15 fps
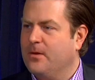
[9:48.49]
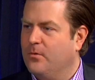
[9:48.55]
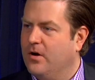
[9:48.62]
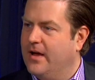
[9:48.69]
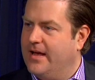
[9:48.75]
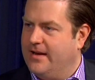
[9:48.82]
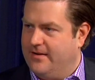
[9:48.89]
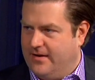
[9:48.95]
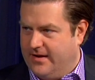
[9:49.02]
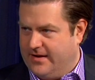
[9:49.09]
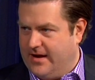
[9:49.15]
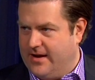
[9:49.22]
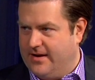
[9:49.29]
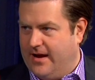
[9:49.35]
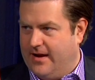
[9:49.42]
with
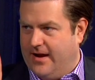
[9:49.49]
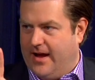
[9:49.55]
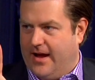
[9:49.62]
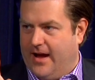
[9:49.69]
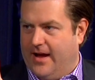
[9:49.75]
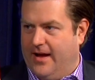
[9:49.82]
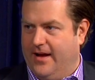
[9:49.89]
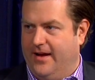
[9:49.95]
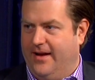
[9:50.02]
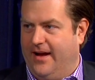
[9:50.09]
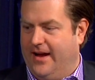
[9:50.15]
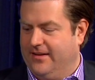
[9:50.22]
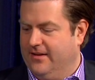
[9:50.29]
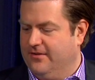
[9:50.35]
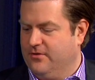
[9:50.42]
those age brackets.
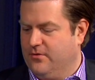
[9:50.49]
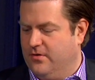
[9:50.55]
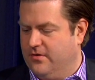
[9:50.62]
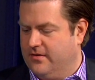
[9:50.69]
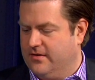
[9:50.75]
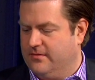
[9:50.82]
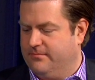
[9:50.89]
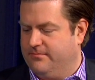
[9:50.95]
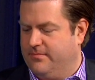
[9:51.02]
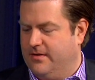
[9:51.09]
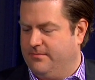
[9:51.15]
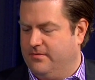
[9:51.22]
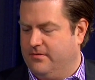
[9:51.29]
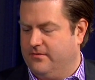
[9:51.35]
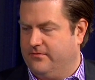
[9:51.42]
I love quoting
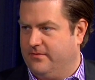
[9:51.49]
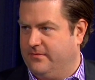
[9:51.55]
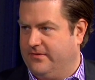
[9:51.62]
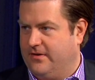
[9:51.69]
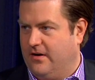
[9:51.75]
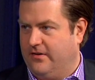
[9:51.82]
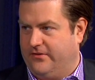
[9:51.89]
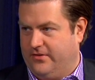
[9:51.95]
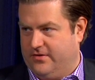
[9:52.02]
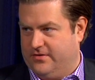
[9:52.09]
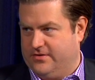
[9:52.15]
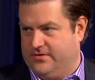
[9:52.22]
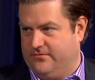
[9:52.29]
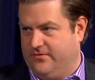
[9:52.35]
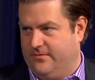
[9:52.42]
people from Star
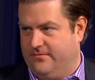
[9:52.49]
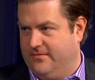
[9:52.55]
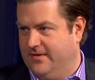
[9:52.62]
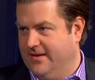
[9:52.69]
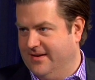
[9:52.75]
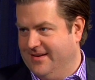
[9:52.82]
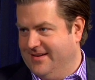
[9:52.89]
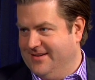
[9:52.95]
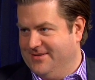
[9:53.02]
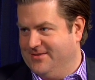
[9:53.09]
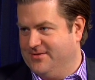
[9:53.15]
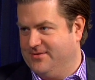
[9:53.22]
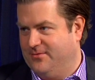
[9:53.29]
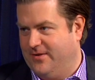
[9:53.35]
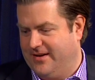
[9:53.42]
Search from
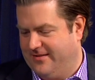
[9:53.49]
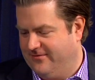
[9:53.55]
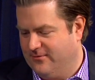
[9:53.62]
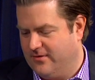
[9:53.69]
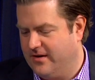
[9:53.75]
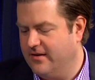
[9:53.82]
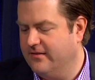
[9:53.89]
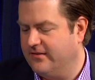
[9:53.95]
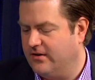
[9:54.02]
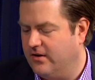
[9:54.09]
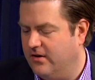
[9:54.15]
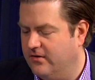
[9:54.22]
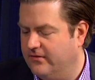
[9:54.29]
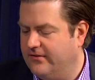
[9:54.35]
24 years ago.